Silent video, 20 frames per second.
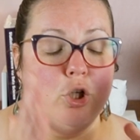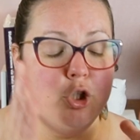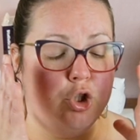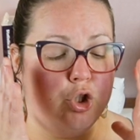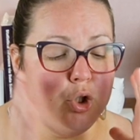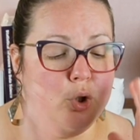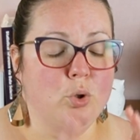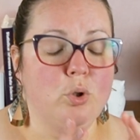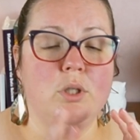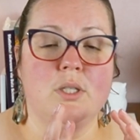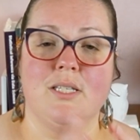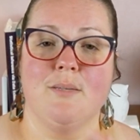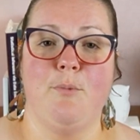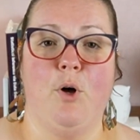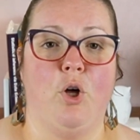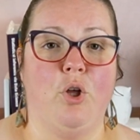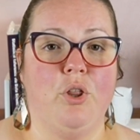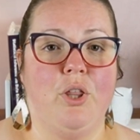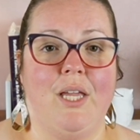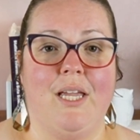Do the
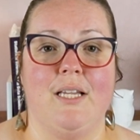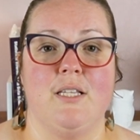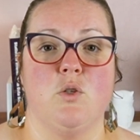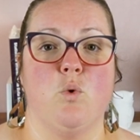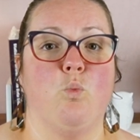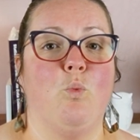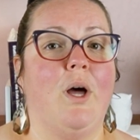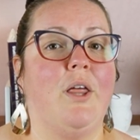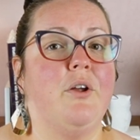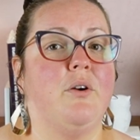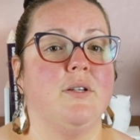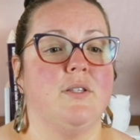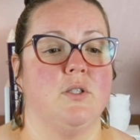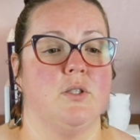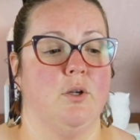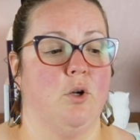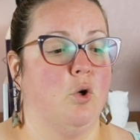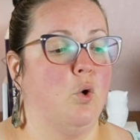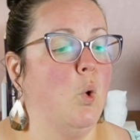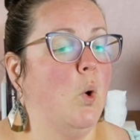small things, whether
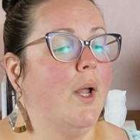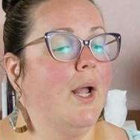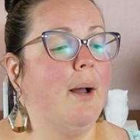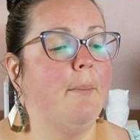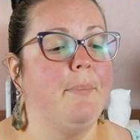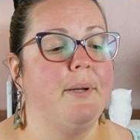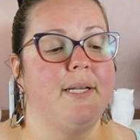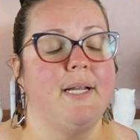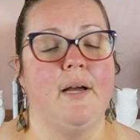it's going up and